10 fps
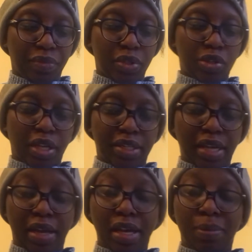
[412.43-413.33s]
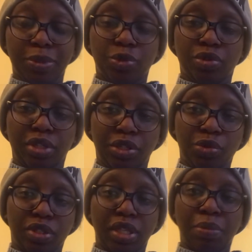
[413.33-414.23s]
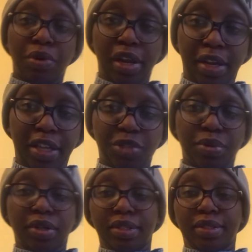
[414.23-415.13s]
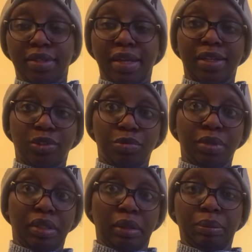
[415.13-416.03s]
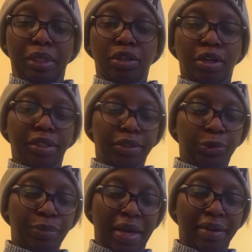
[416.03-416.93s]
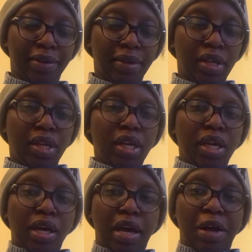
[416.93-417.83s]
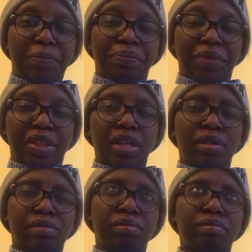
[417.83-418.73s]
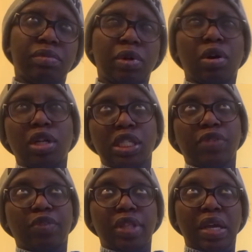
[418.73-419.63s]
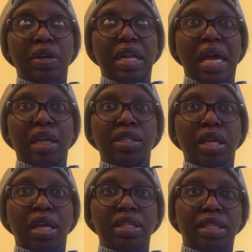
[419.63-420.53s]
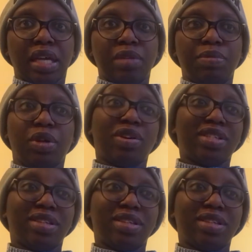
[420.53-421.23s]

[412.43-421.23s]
So that, yeah, helps to reduce the breakage, because then it would be, oh my god, too bad. And then cons for the relaxer is that because